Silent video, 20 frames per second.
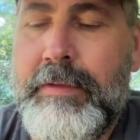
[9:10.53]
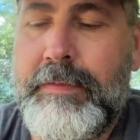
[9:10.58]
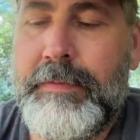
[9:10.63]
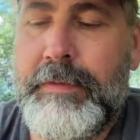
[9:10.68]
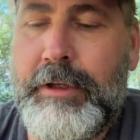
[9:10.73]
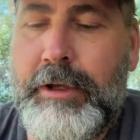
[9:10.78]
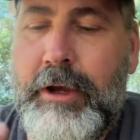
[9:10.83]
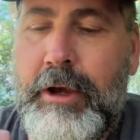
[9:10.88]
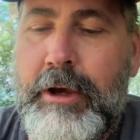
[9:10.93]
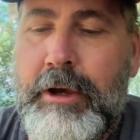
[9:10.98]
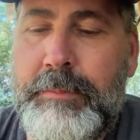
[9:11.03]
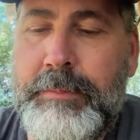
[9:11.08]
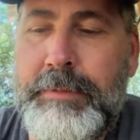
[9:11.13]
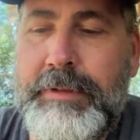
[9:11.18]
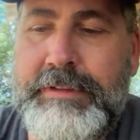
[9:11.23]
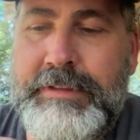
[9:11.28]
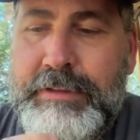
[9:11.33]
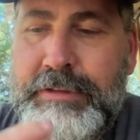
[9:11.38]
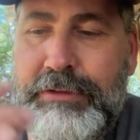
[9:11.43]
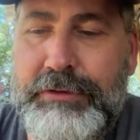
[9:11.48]
the
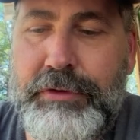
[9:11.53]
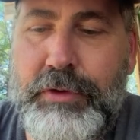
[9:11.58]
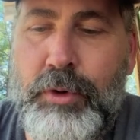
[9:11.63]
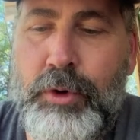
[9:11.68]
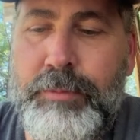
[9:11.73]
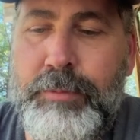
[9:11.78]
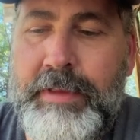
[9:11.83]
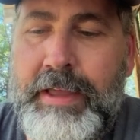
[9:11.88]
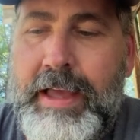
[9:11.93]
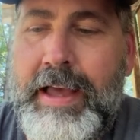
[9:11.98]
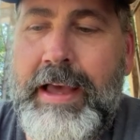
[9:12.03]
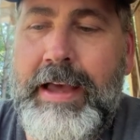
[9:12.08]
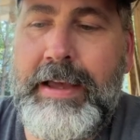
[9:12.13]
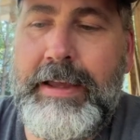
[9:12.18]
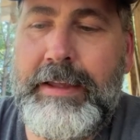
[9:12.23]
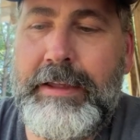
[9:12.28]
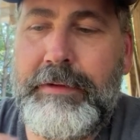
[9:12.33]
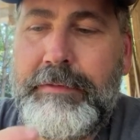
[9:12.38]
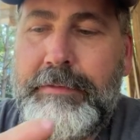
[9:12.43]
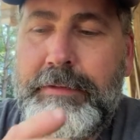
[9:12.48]
calmness in a storm, the
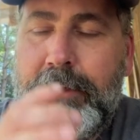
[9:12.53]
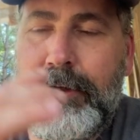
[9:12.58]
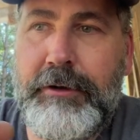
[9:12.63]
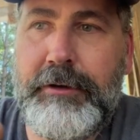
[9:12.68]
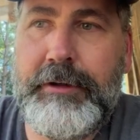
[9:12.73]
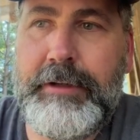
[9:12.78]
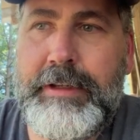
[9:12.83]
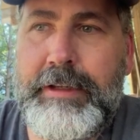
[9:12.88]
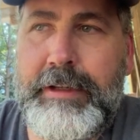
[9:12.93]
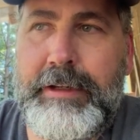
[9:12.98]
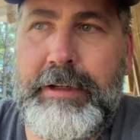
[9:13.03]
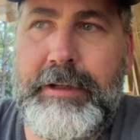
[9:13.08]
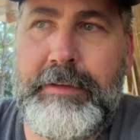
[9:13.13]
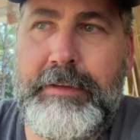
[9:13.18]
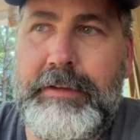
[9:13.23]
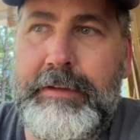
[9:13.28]
eye of a hurricane,